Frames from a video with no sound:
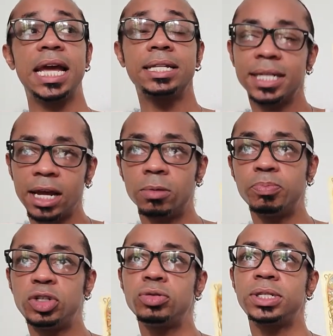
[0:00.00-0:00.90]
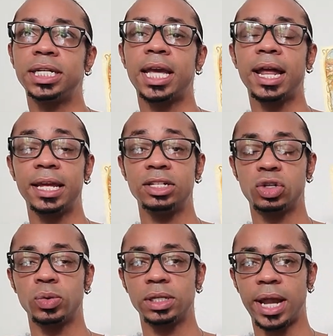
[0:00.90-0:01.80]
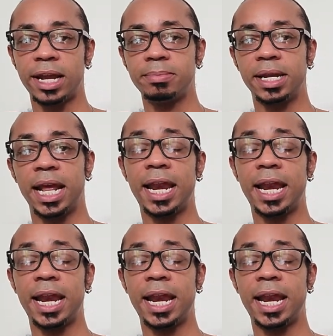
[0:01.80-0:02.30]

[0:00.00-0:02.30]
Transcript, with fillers: it's helped you to get into alignment.